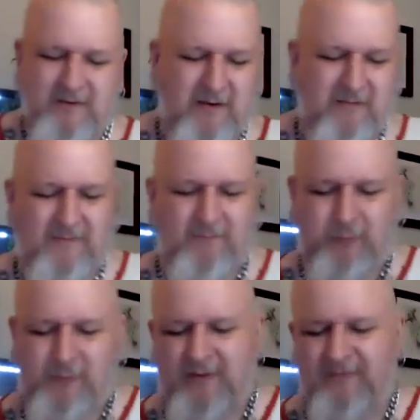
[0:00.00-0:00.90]
and
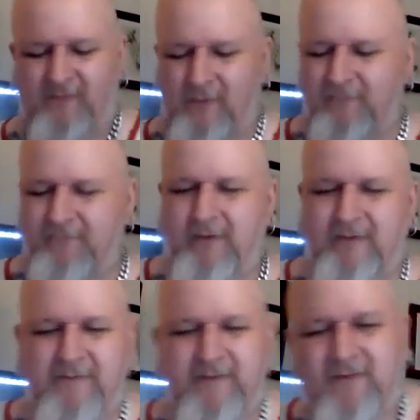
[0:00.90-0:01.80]
blood's all over
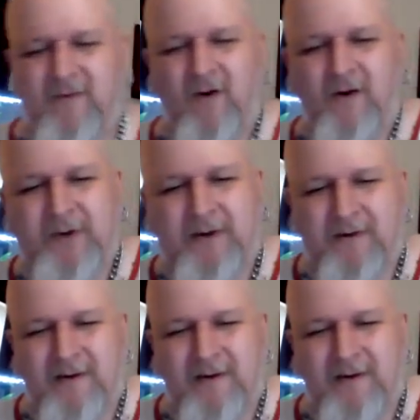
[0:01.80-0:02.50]
on the carpet.